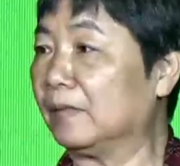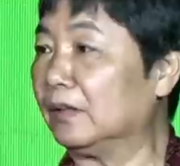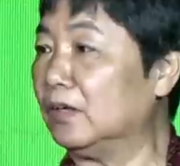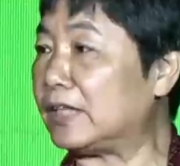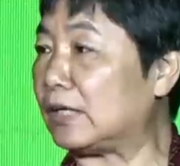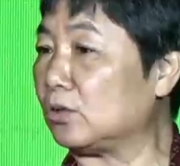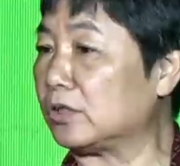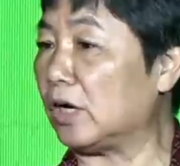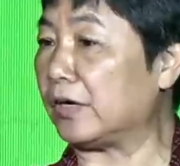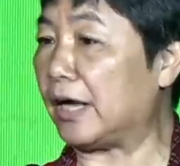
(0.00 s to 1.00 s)
When
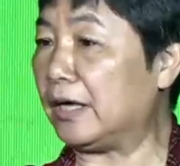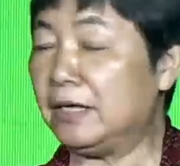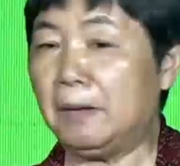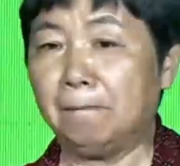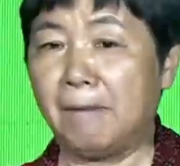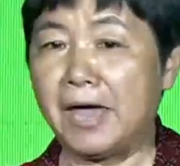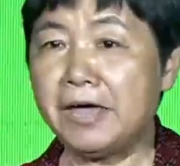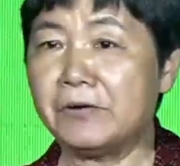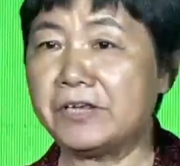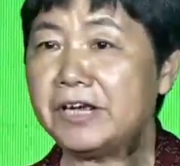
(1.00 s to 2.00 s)
children
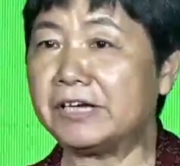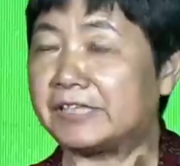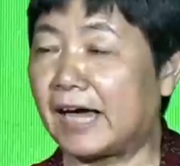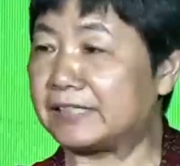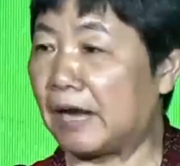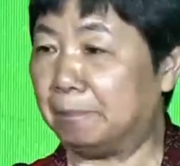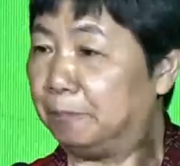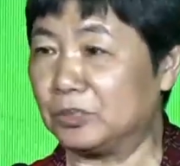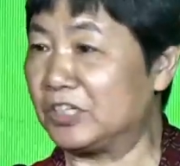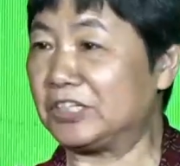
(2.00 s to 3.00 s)
returned home
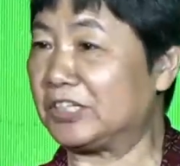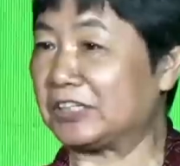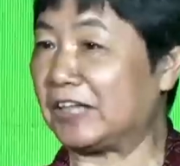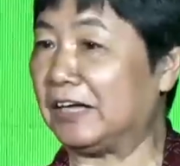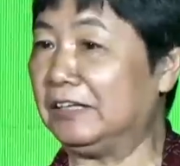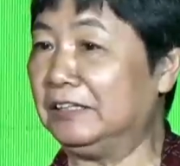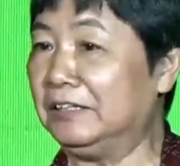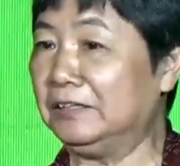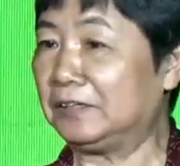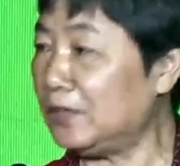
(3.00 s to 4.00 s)
early Friday
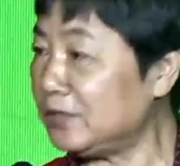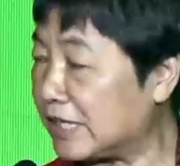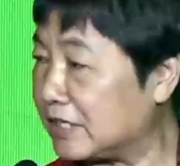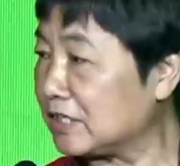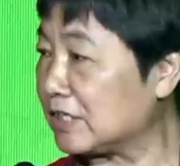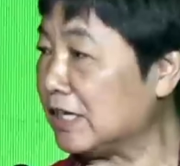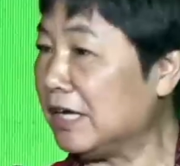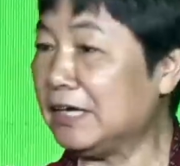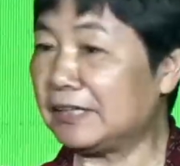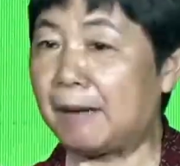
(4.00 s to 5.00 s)
afternoon,
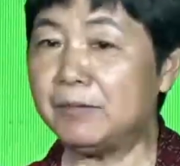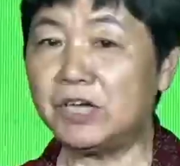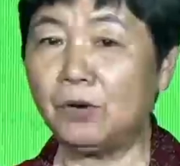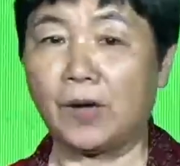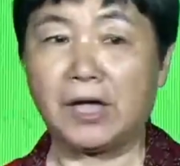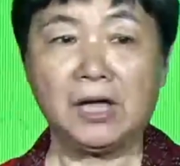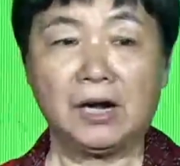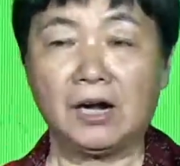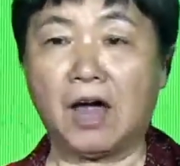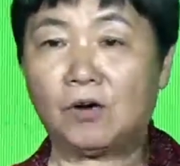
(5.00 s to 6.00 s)
all the parents
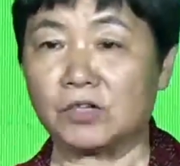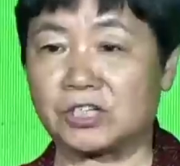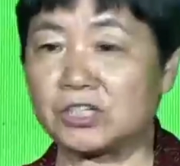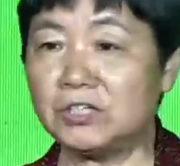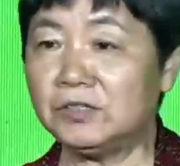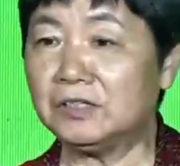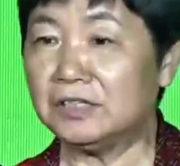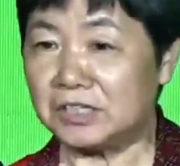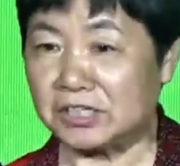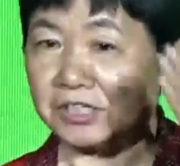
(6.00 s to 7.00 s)
were
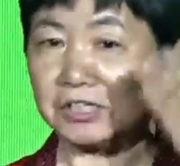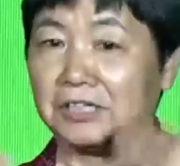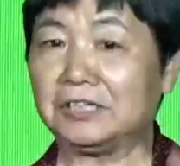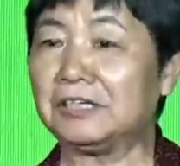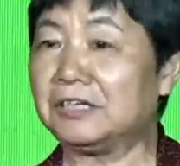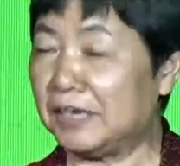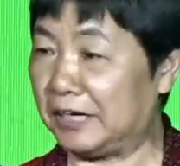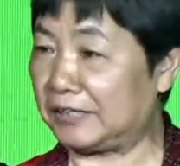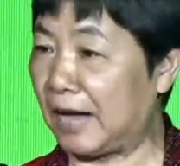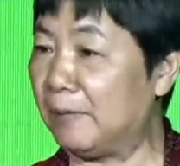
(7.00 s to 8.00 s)
happy
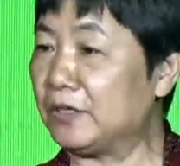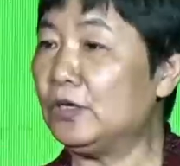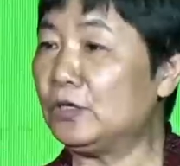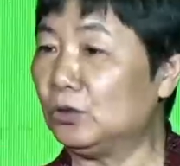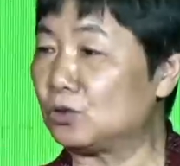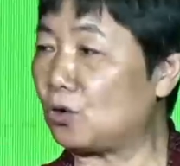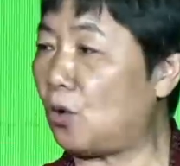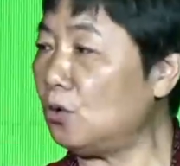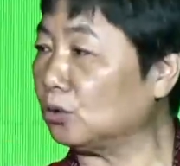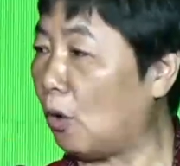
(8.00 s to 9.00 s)
and they
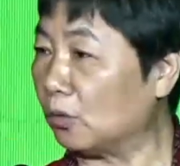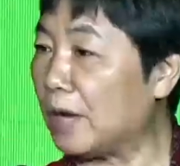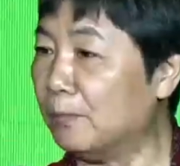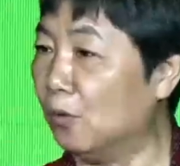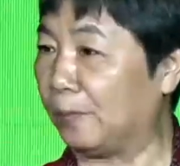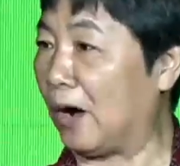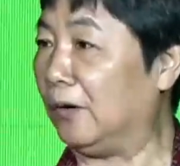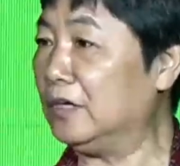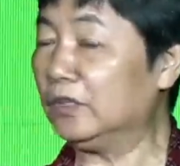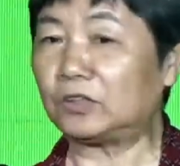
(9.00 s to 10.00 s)
supported teachers
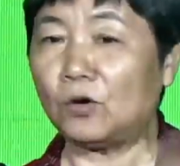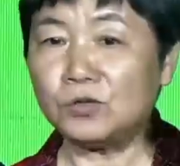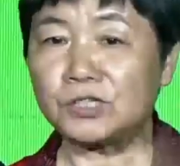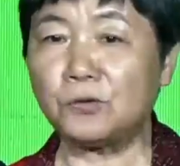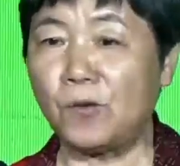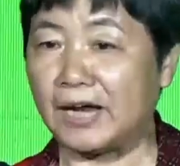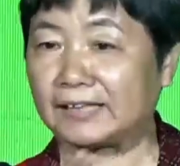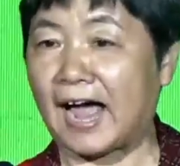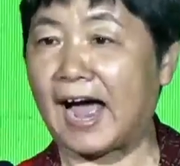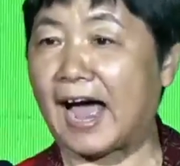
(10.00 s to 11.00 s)
because they know
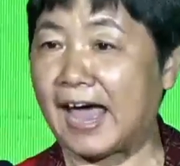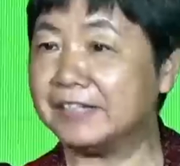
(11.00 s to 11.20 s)
when